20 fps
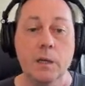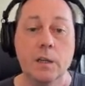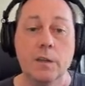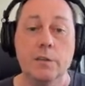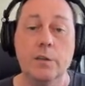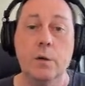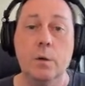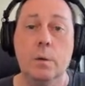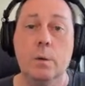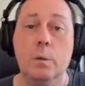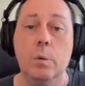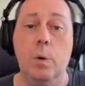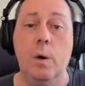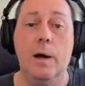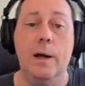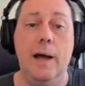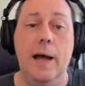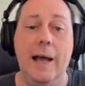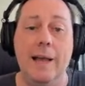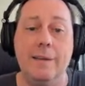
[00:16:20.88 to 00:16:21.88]
So
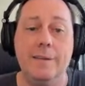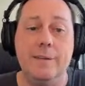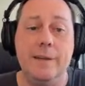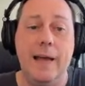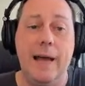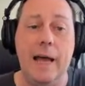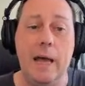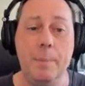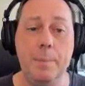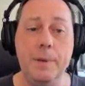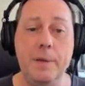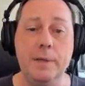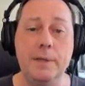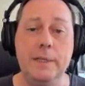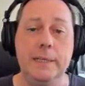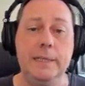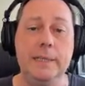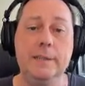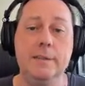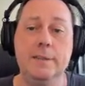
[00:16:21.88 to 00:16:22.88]
what has to happen
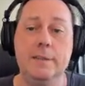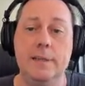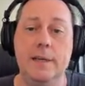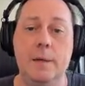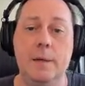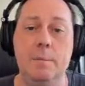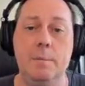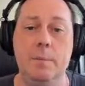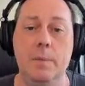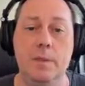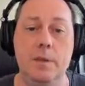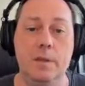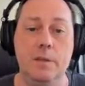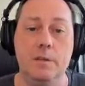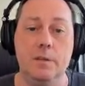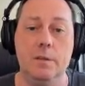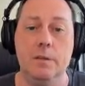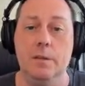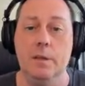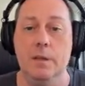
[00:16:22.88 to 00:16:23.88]
is
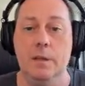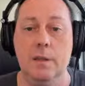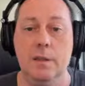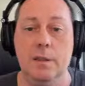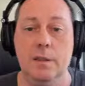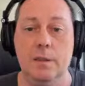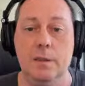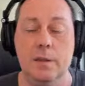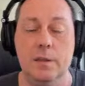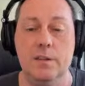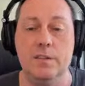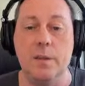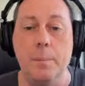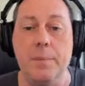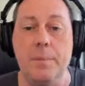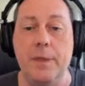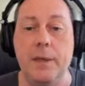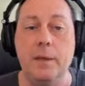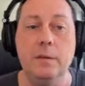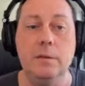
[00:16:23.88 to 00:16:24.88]

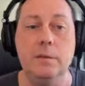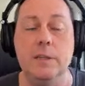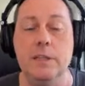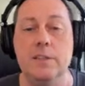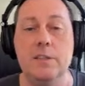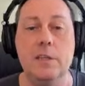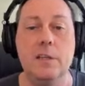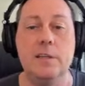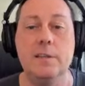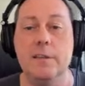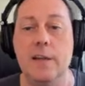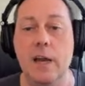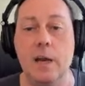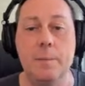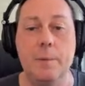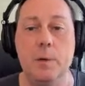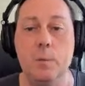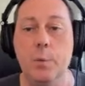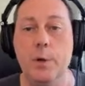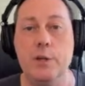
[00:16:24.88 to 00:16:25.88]
something needs to
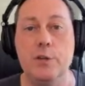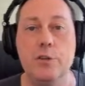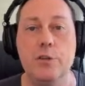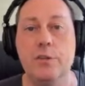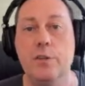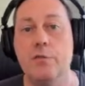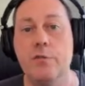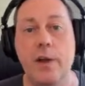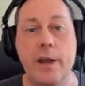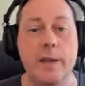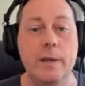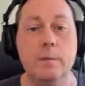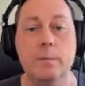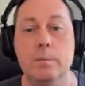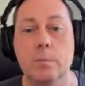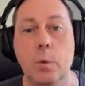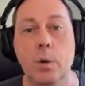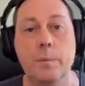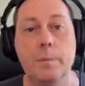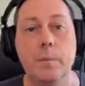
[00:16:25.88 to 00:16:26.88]
determine which is the right
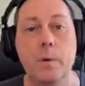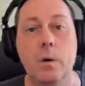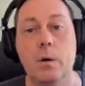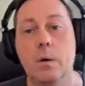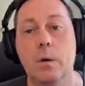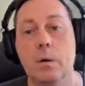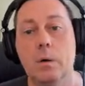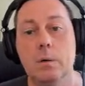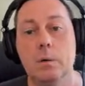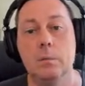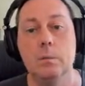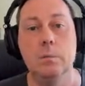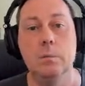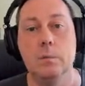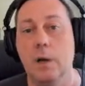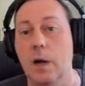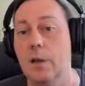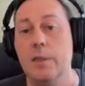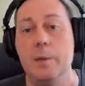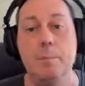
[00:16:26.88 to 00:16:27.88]
one, or
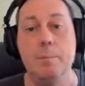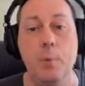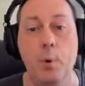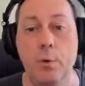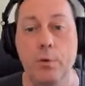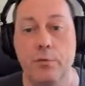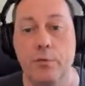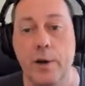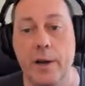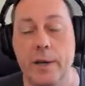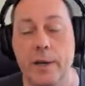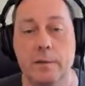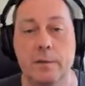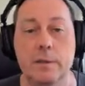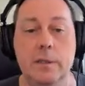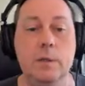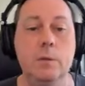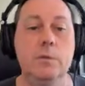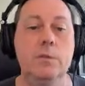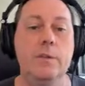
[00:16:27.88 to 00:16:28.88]
are they both right?
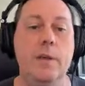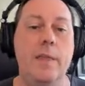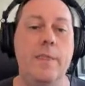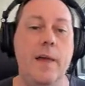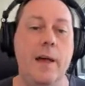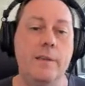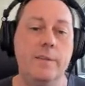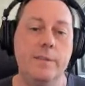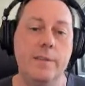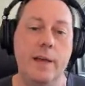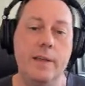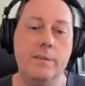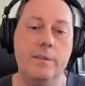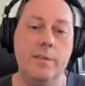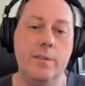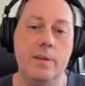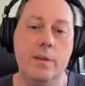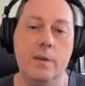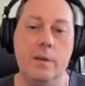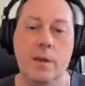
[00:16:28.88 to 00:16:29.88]
You know, and that's
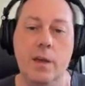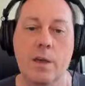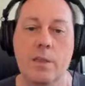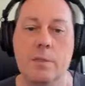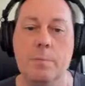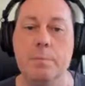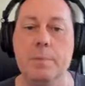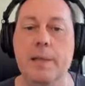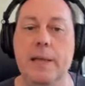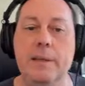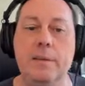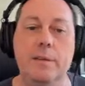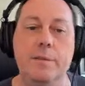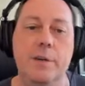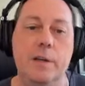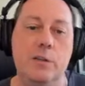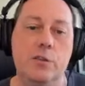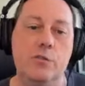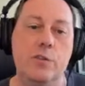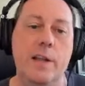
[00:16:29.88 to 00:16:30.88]
the place of
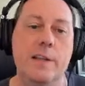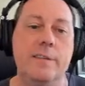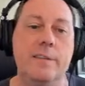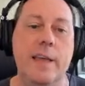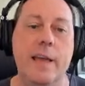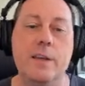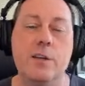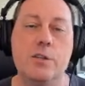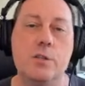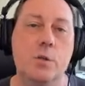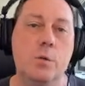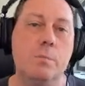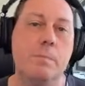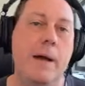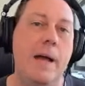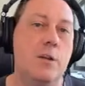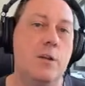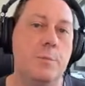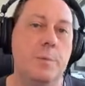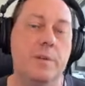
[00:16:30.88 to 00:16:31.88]
a transactional
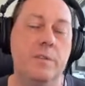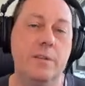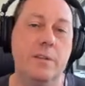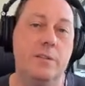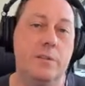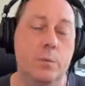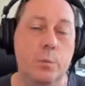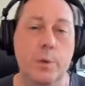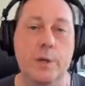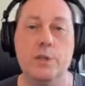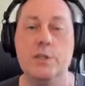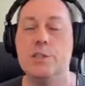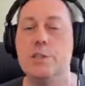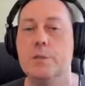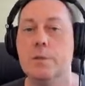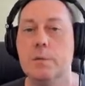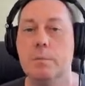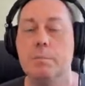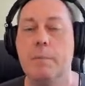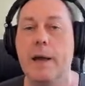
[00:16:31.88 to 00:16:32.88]
management system,
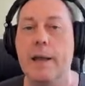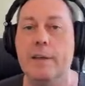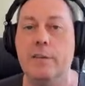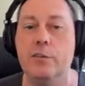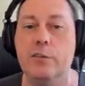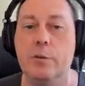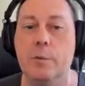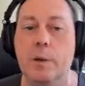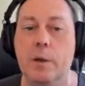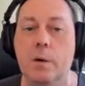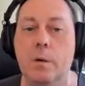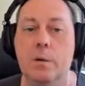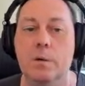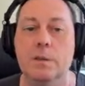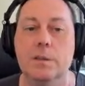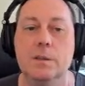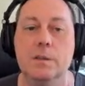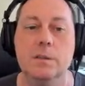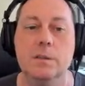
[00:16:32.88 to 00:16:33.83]
which MySQL